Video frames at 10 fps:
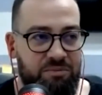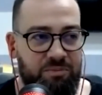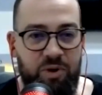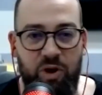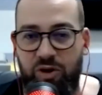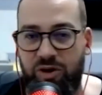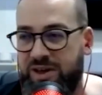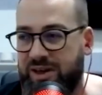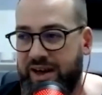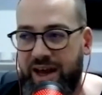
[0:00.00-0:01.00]
blog
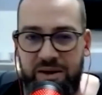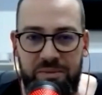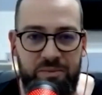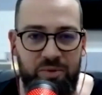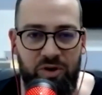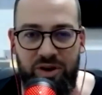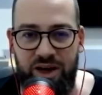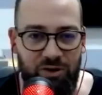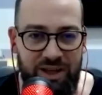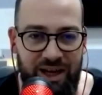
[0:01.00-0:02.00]
name blog
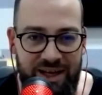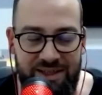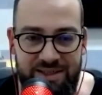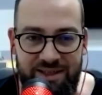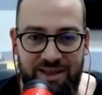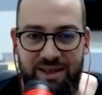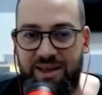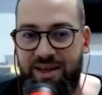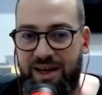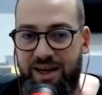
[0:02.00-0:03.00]
outlines
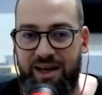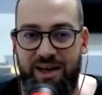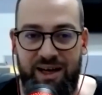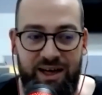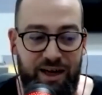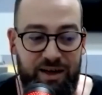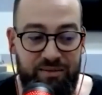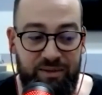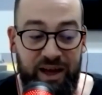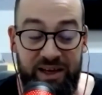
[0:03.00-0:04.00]
uh,
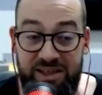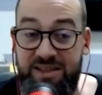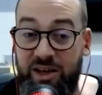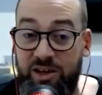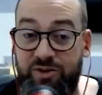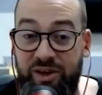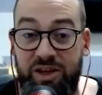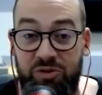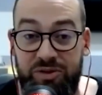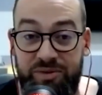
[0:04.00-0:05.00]
and it sounds really
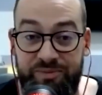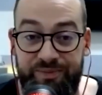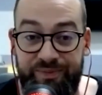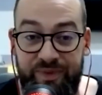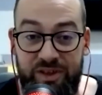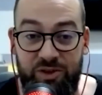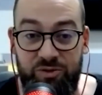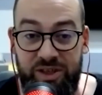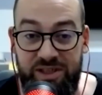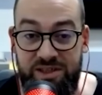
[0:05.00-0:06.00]
good so
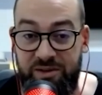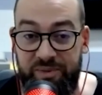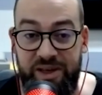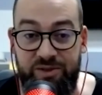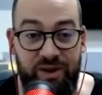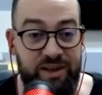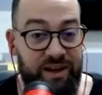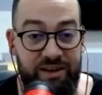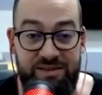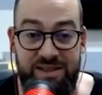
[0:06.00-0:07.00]
really? this is the best one that
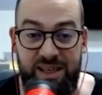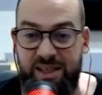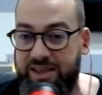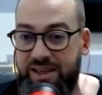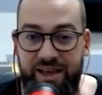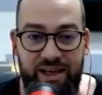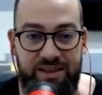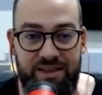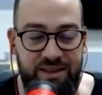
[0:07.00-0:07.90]
i've seen yet